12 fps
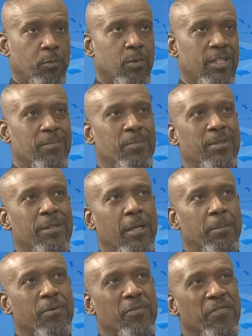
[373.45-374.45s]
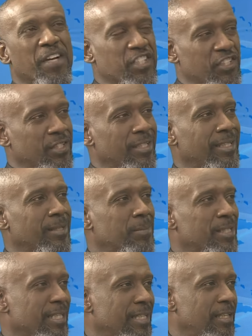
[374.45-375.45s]
was a professional in
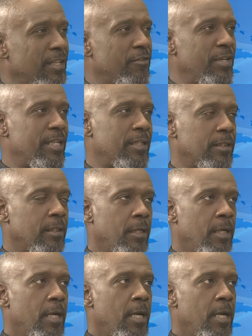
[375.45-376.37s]
a particular arena.